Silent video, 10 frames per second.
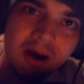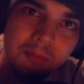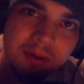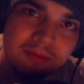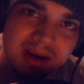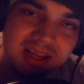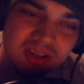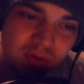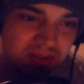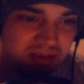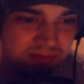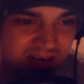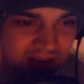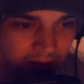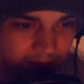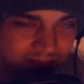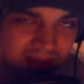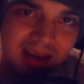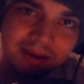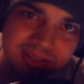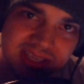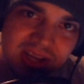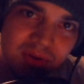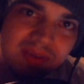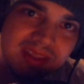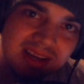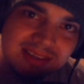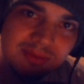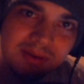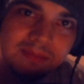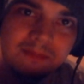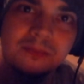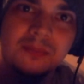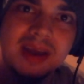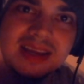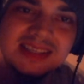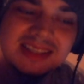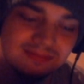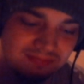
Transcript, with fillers: hope everybody enjoyed this video, and I will see you in the next one. Peace.